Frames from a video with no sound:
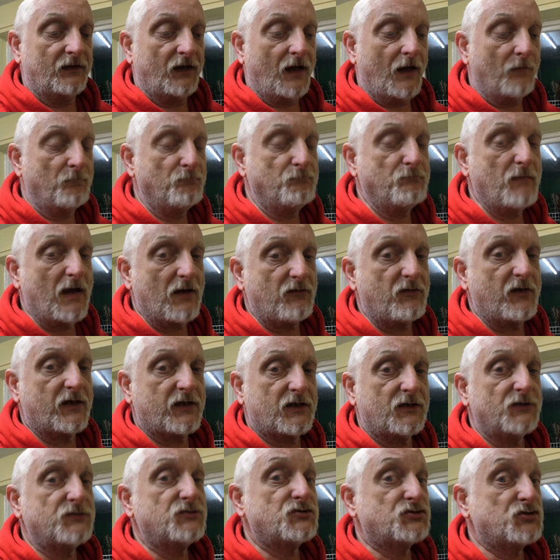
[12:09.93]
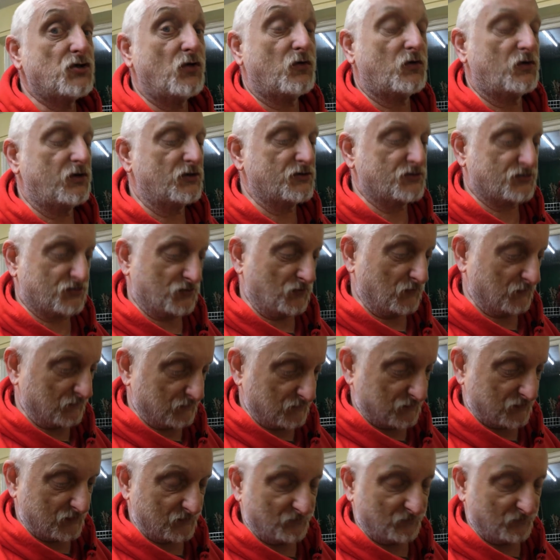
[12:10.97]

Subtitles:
American chocolate sauce.